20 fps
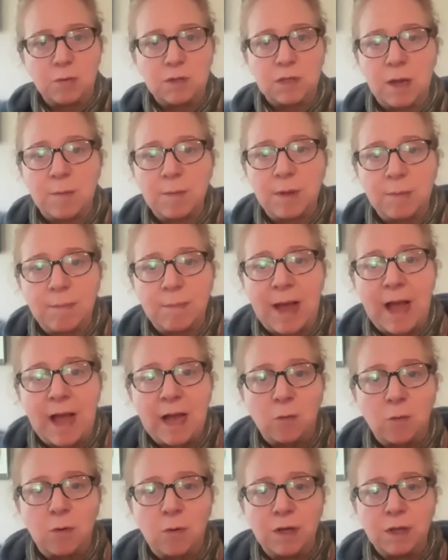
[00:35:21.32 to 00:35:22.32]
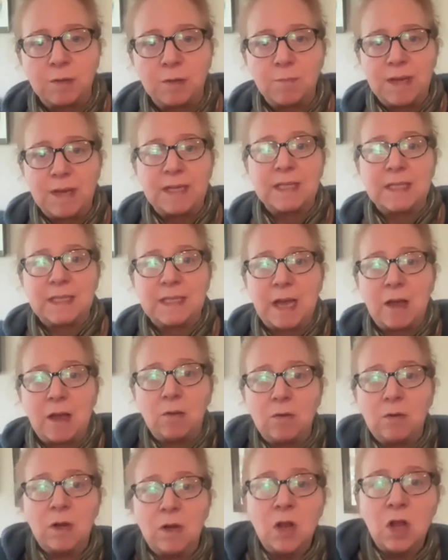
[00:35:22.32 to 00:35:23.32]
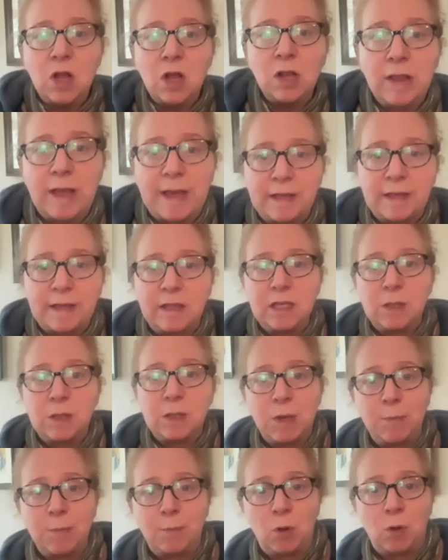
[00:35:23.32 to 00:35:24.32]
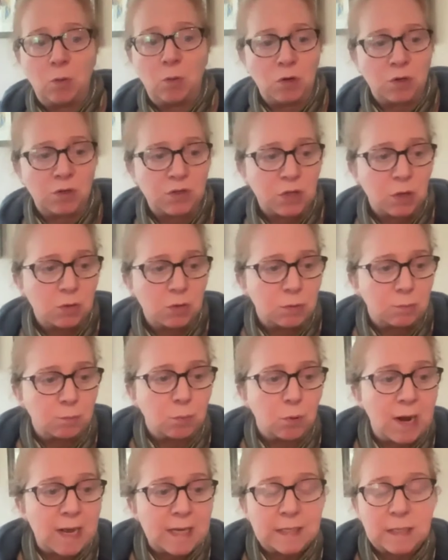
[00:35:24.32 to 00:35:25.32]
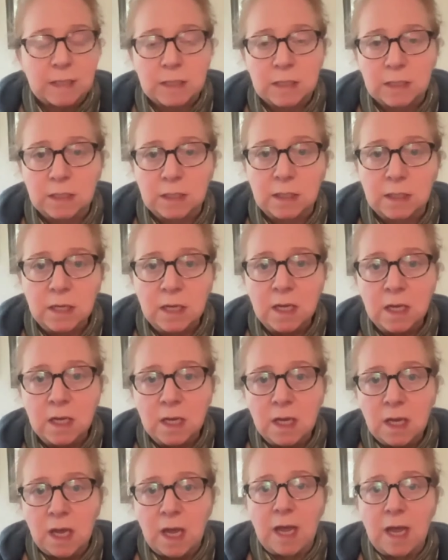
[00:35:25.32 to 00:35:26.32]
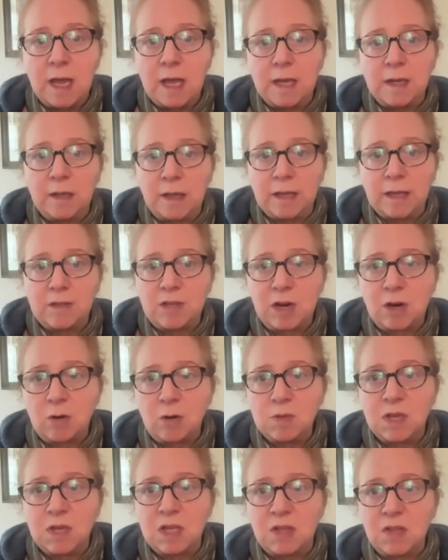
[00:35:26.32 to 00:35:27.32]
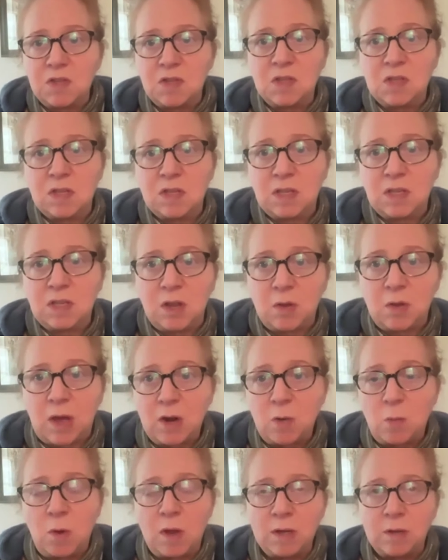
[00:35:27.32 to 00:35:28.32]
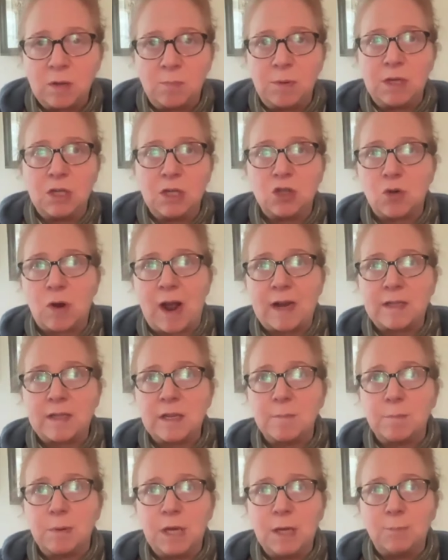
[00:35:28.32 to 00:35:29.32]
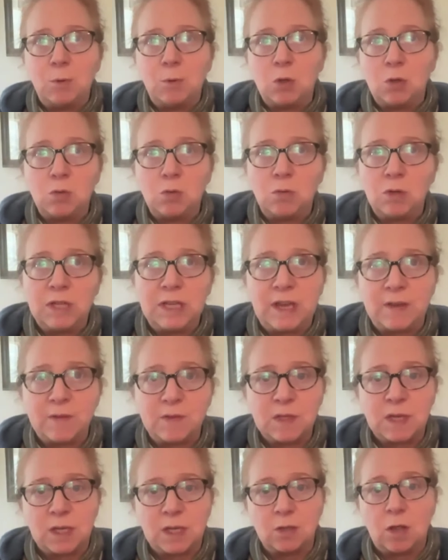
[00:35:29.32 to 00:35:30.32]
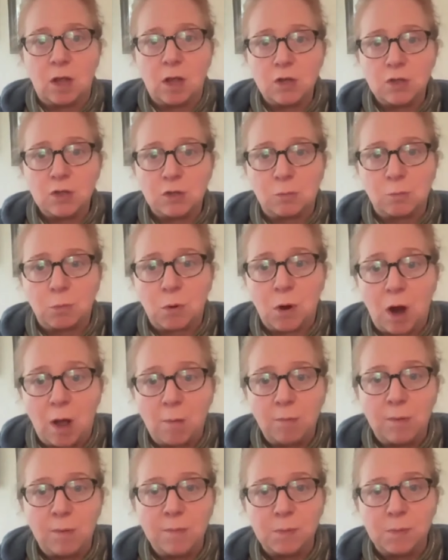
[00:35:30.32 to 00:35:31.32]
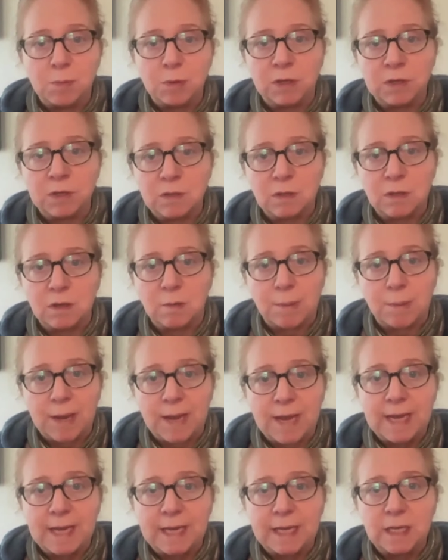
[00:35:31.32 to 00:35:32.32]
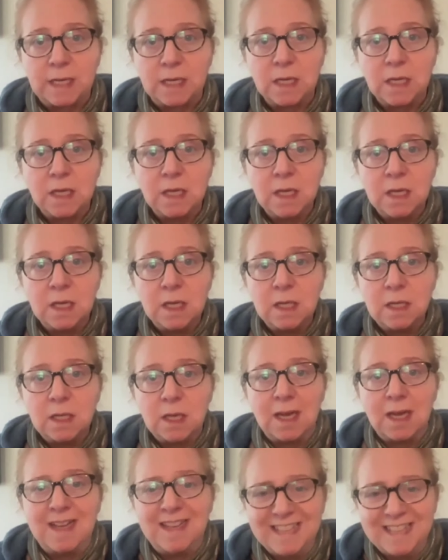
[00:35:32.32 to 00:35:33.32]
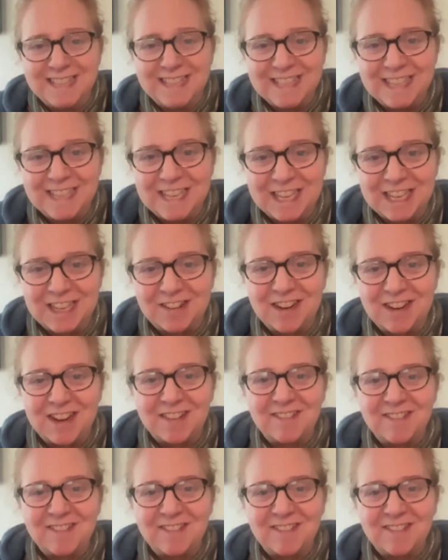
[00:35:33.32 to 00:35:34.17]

that it was coming back with made it sound like these people were so depressed, and like Sarah was like, this is, you know, I don't want to be attracting people who really have psychological problems because of their pain. You know